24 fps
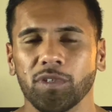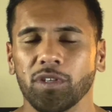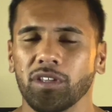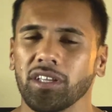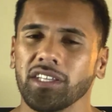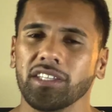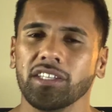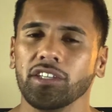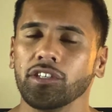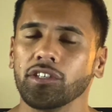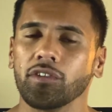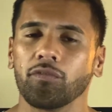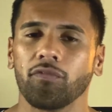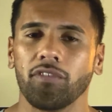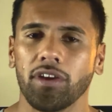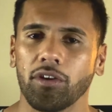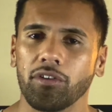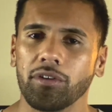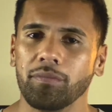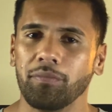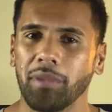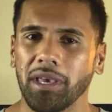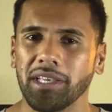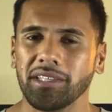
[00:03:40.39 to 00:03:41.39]
that's just a
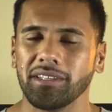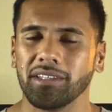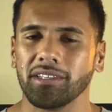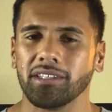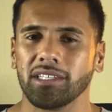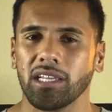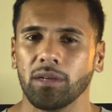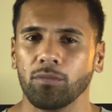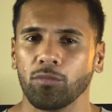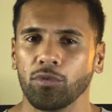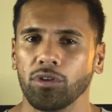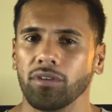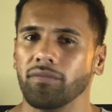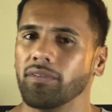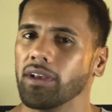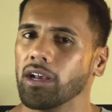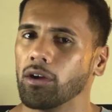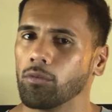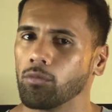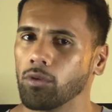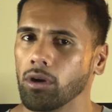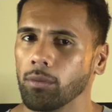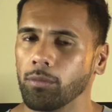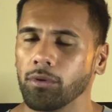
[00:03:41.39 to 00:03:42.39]
very basic summary of
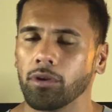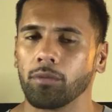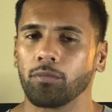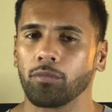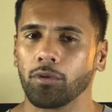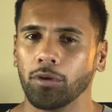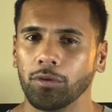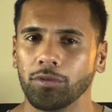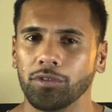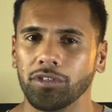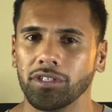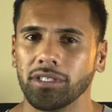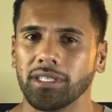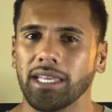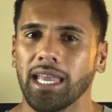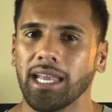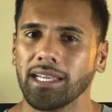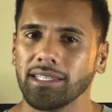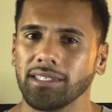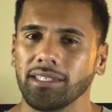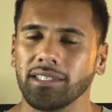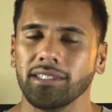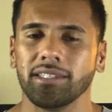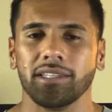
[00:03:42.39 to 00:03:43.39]
how Robert approaches
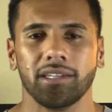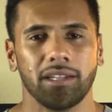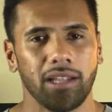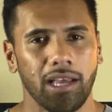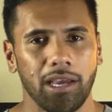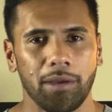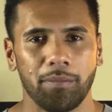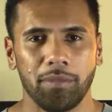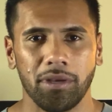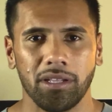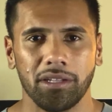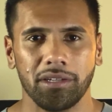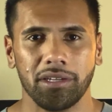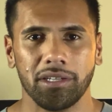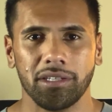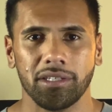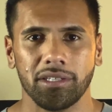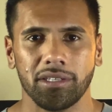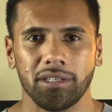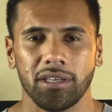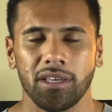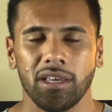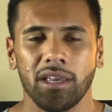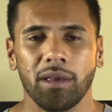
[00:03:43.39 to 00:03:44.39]
assets and
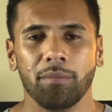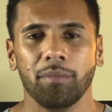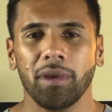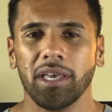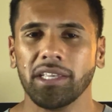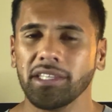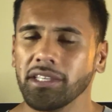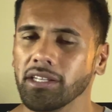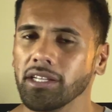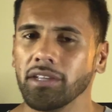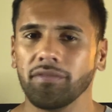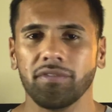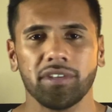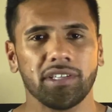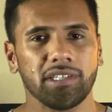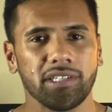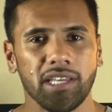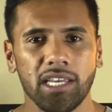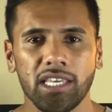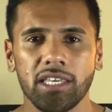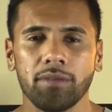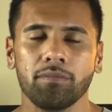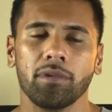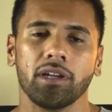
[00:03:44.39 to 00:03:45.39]
liabilities. Basically, if it's
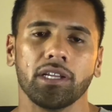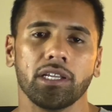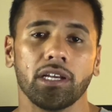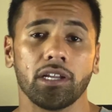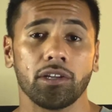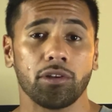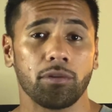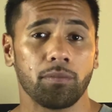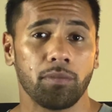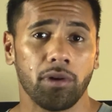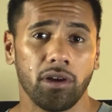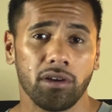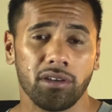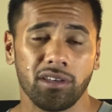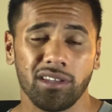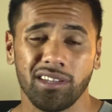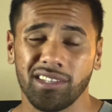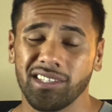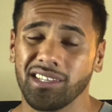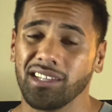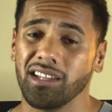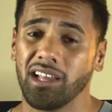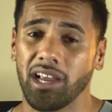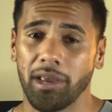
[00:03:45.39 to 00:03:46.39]
taking money out of your pocket,
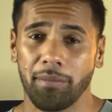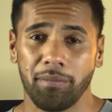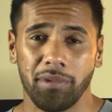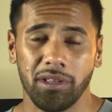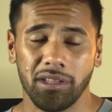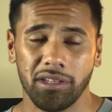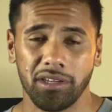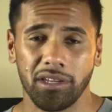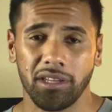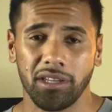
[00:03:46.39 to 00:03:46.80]
it's a liability.